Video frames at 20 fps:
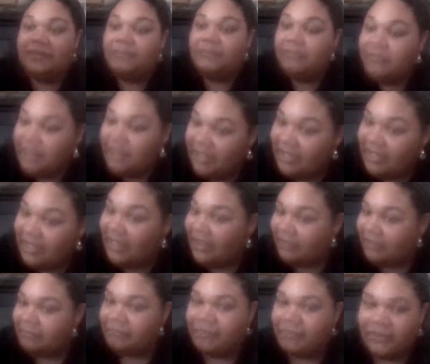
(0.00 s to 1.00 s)
me,
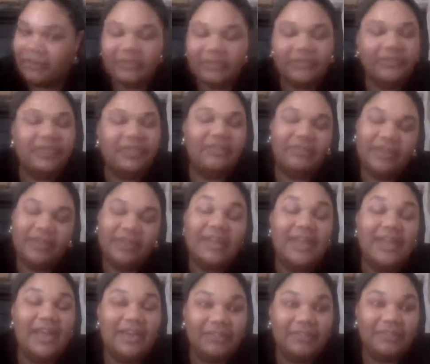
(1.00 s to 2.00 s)
I'm personally
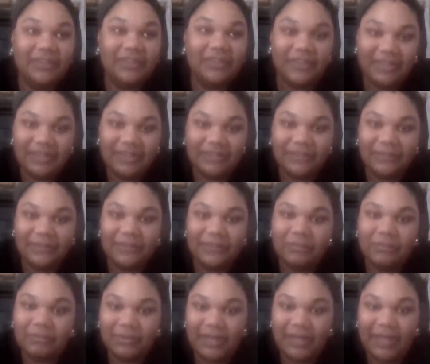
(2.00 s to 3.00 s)
very heavily
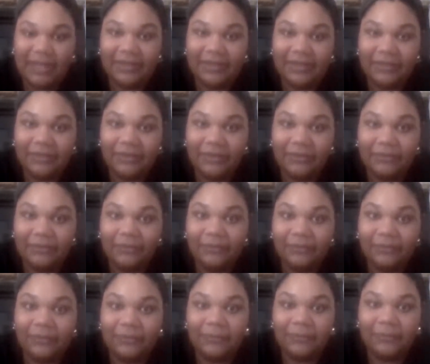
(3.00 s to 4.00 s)
into black
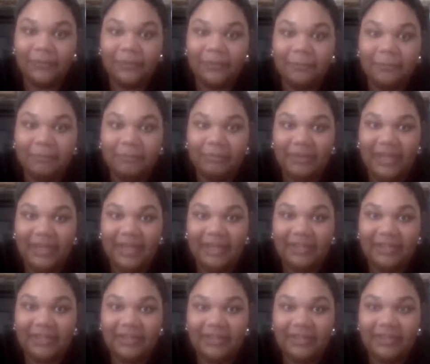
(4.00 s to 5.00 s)
owned or
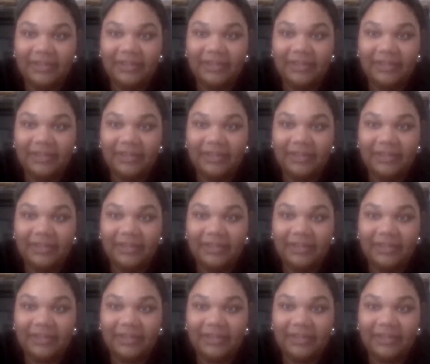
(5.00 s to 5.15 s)
black